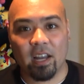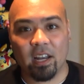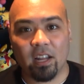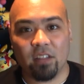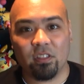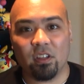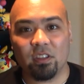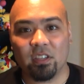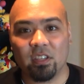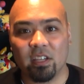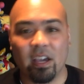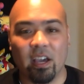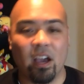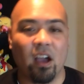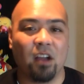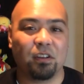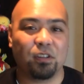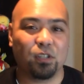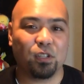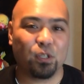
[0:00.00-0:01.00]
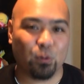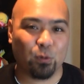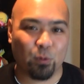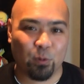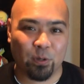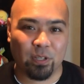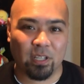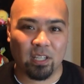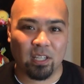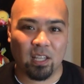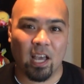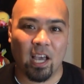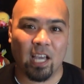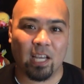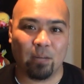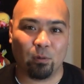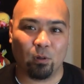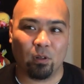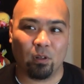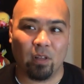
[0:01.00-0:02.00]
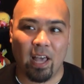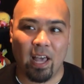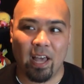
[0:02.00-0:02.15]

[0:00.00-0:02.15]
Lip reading: And I thought the characters were really likable.